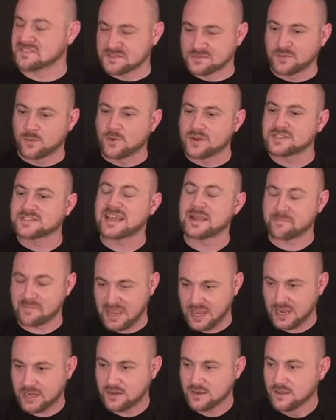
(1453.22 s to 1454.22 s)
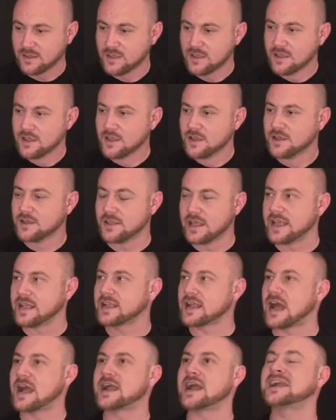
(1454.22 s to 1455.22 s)
First of all, what does that mean?
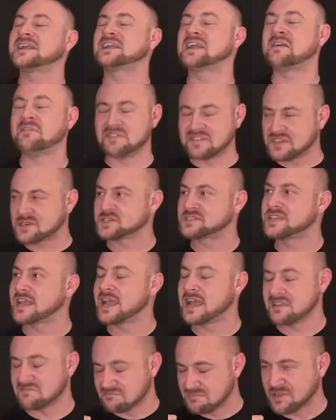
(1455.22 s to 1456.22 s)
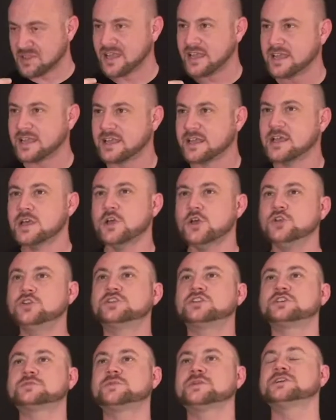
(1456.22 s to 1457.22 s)
Like I get what they're saying, but like
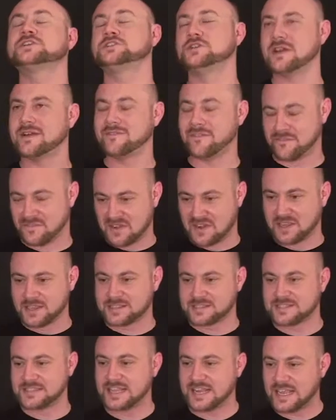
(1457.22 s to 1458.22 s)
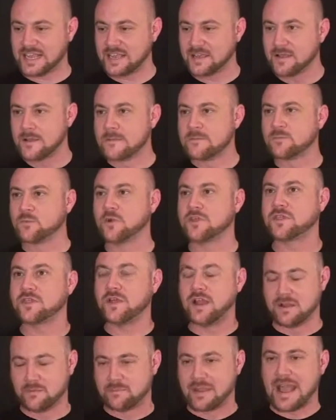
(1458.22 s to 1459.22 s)
just because you have a fucking city
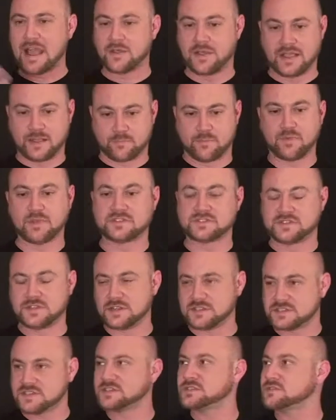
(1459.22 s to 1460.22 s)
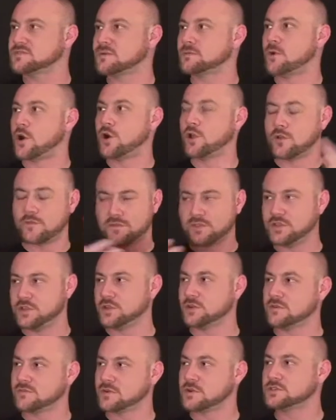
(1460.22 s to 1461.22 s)
with like citizens from all over the
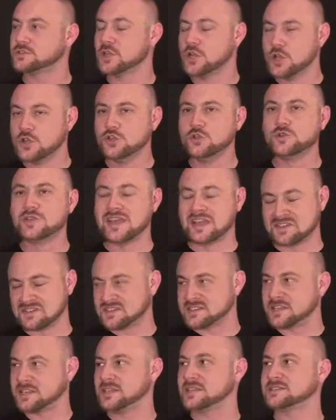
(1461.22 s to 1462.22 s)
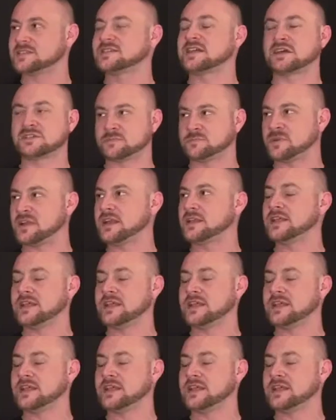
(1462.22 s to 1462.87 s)
universe, you can't just say that's 1,000 planets.